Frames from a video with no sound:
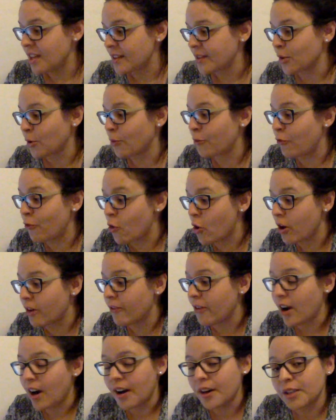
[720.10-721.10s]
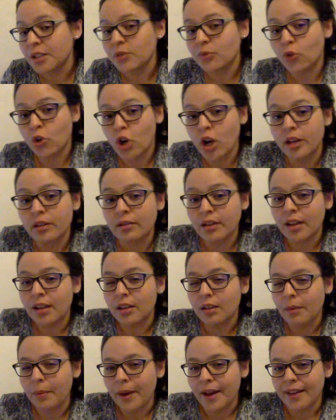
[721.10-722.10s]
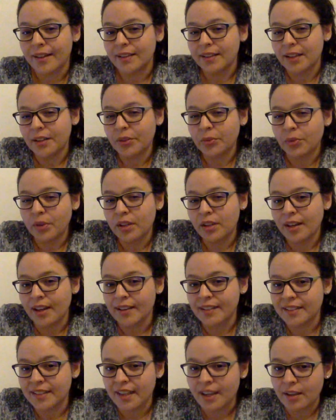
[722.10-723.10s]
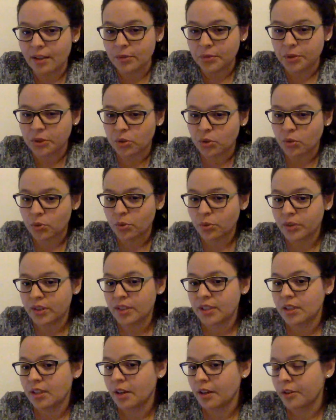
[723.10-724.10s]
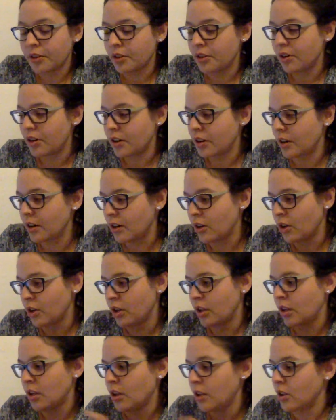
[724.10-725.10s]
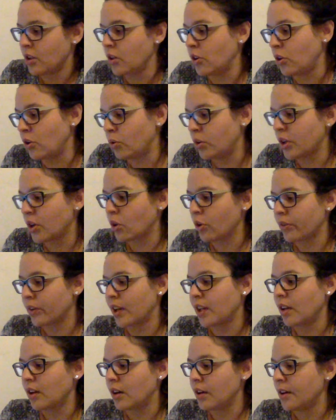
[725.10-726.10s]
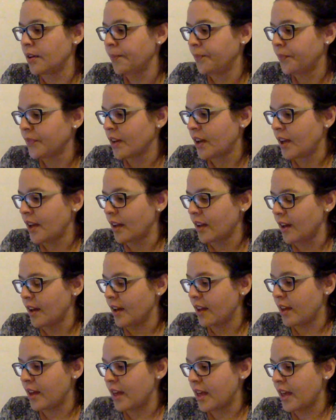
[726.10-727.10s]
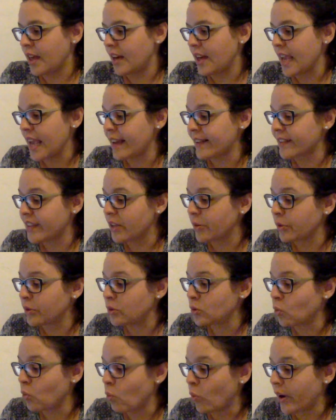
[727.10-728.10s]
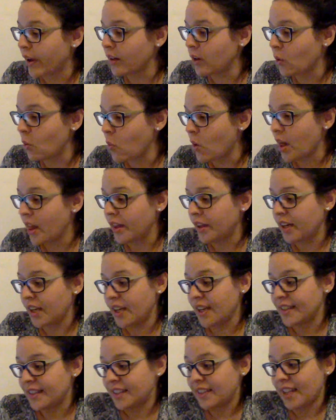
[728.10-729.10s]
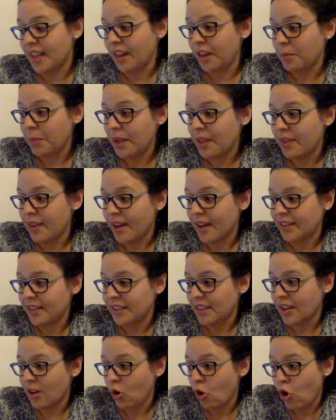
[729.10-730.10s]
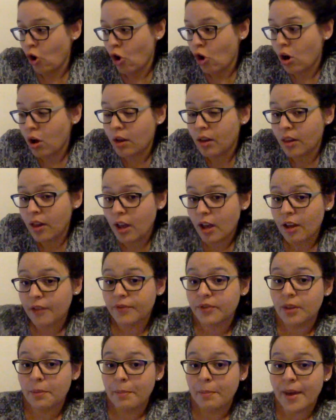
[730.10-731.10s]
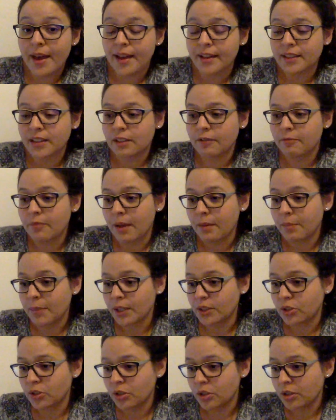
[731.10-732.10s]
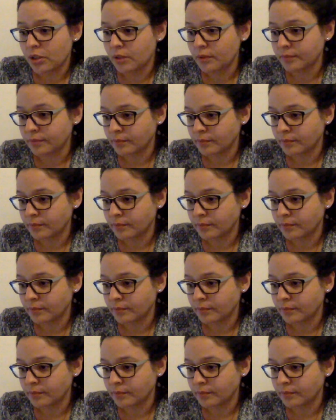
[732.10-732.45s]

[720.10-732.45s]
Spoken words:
So 4 bar is 400 kilopascals. I want you guys to get used to this other unit over here. And X equal to 1, quality is telling me that all of the mass of my mixture